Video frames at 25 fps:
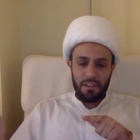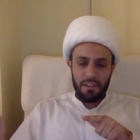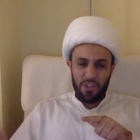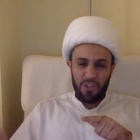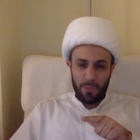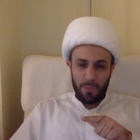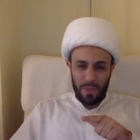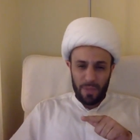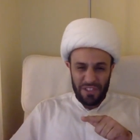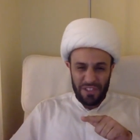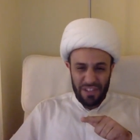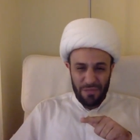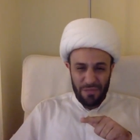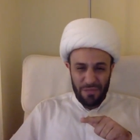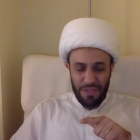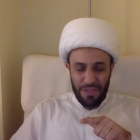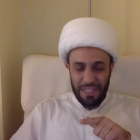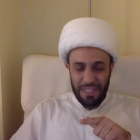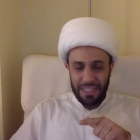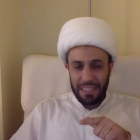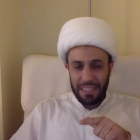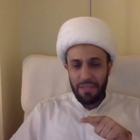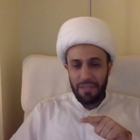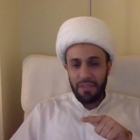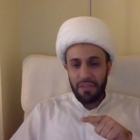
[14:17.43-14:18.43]

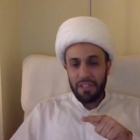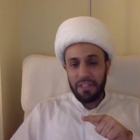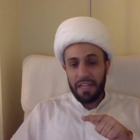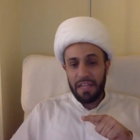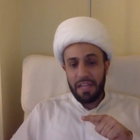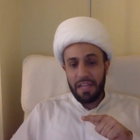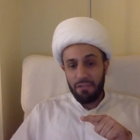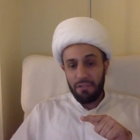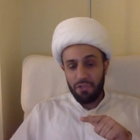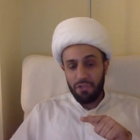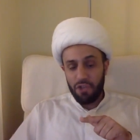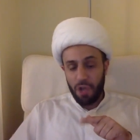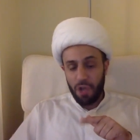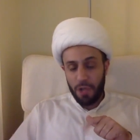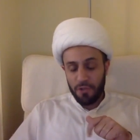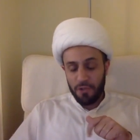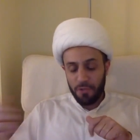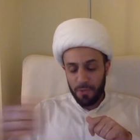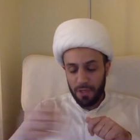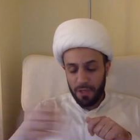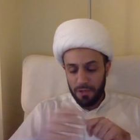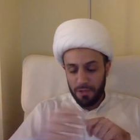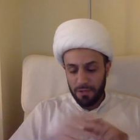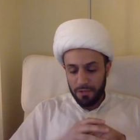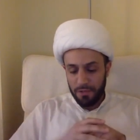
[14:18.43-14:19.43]
specifically the Day of Judgment.